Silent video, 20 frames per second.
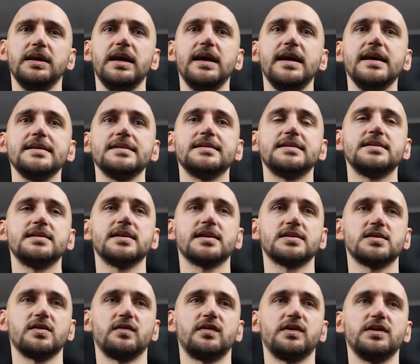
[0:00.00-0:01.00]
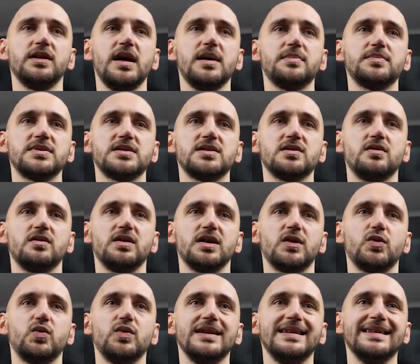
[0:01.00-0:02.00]
Ace 6 of clubs on a
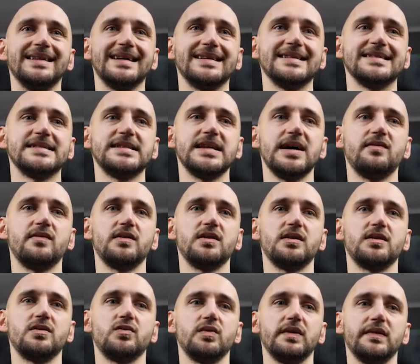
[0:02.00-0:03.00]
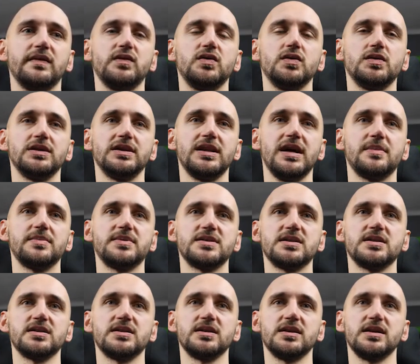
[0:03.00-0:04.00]
queen 9-7 with 2
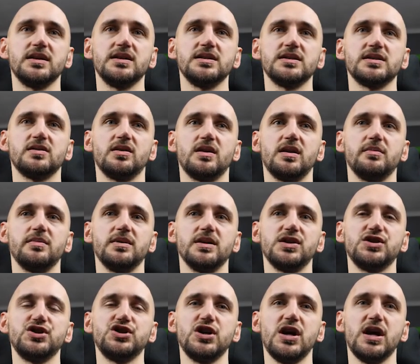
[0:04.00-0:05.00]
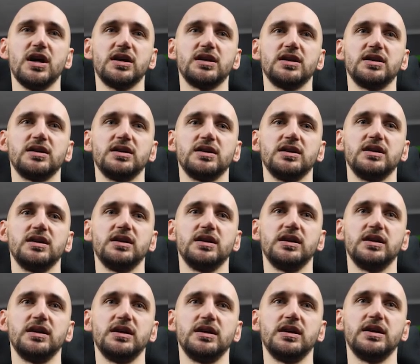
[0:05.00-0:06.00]
clubs is gonna be a check
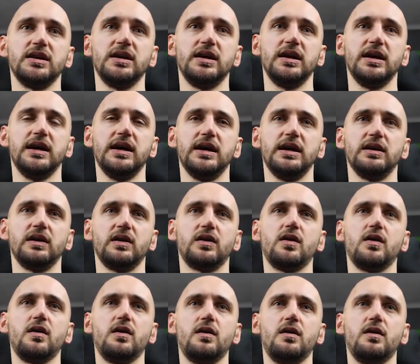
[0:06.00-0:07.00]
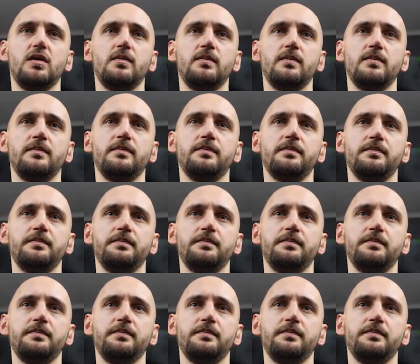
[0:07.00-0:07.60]
and a call.